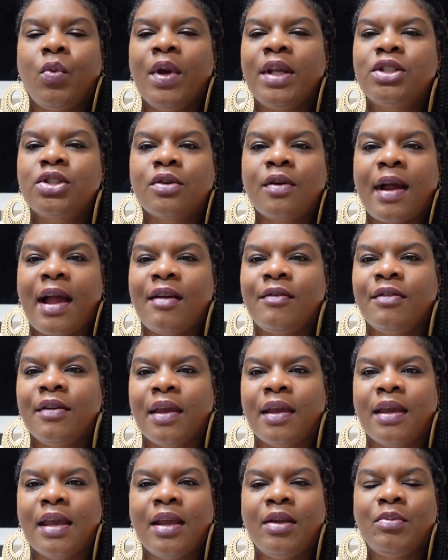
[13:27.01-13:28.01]
Witchcraft
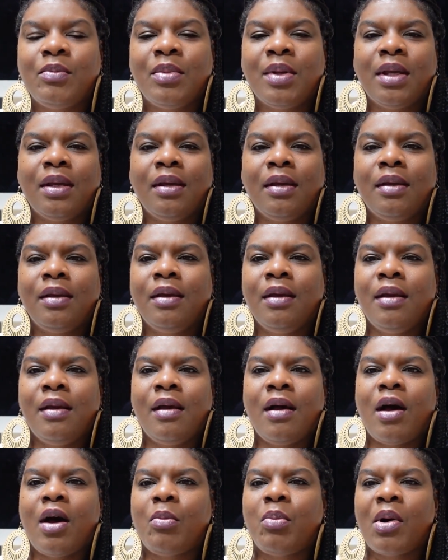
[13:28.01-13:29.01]
can be
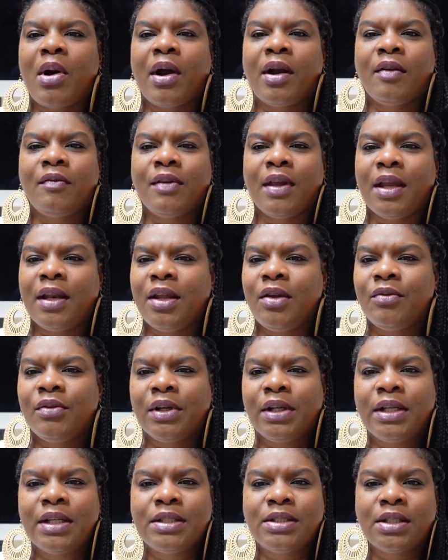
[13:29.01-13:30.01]
a part of any
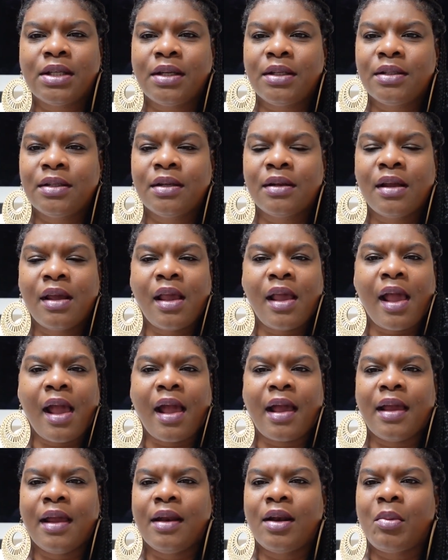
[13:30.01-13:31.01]
religion
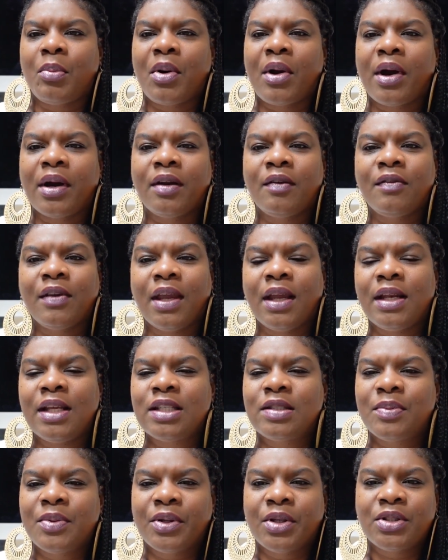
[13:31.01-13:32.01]
and a part of
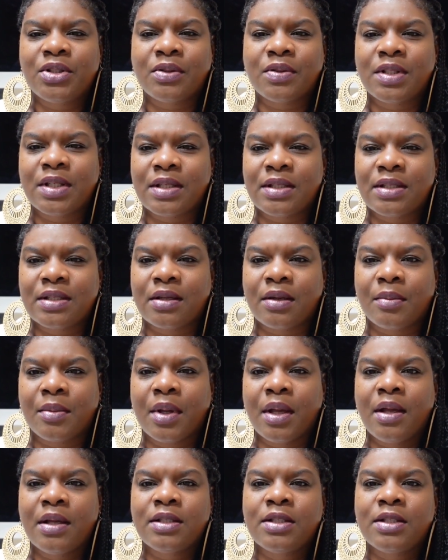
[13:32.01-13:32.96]
any spiritual system.